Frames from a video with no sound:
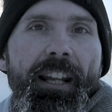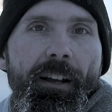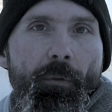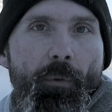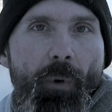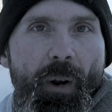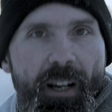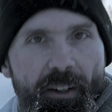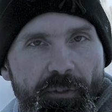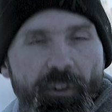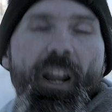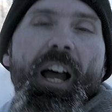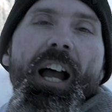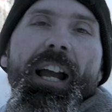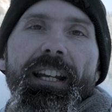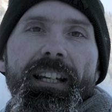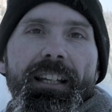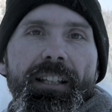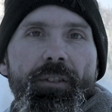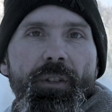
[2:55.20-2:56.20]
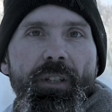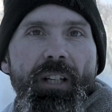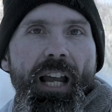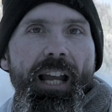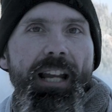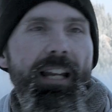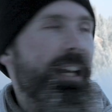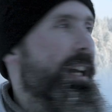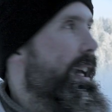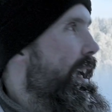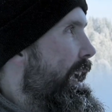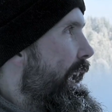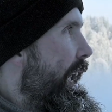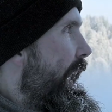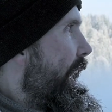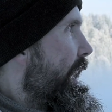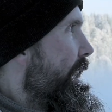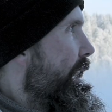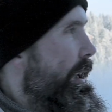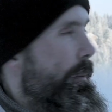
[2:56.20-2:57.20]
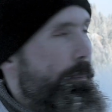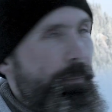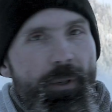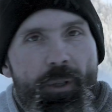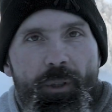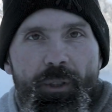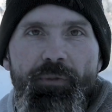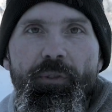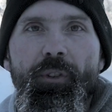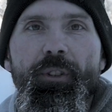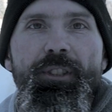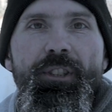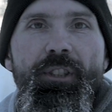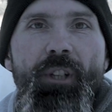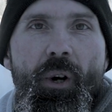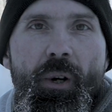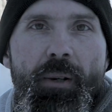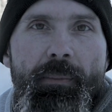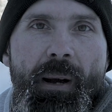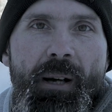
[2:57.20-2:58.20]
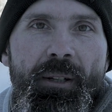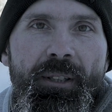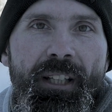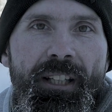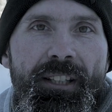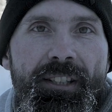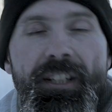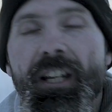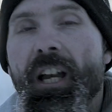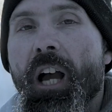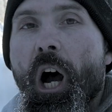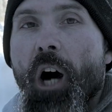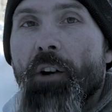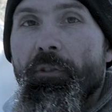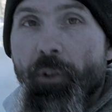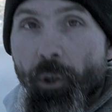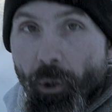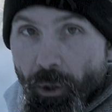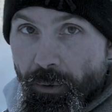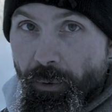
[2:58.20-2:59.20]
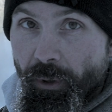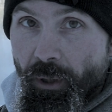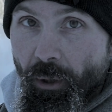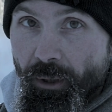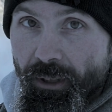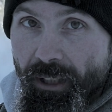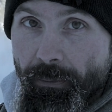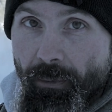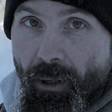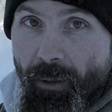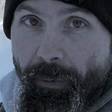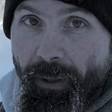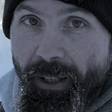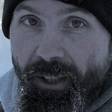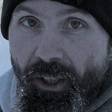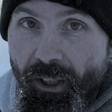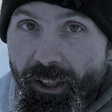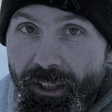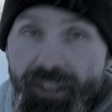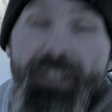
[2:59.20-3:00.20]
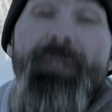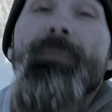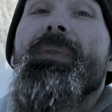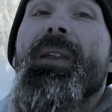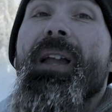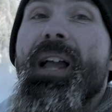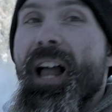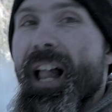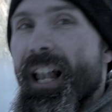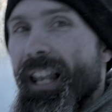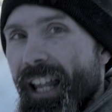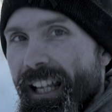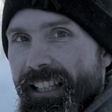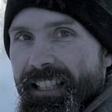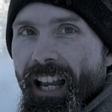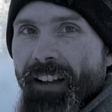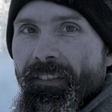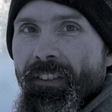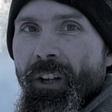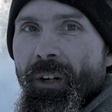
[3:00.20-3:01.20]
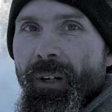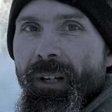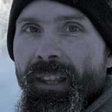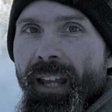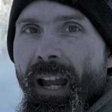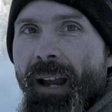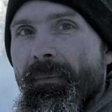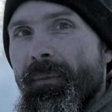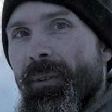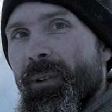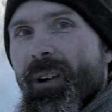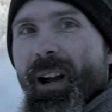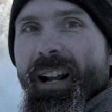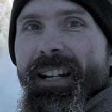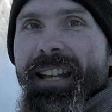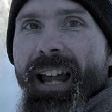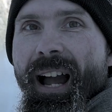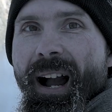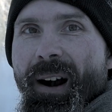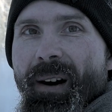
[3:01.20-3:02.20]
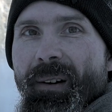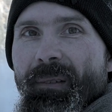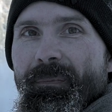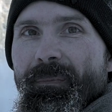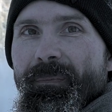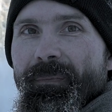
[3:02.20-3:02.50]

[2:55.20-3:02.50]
a wonderful hike today in the beautiful snowy mountains. Of course we took some more pictures. Let's have a look at them right now.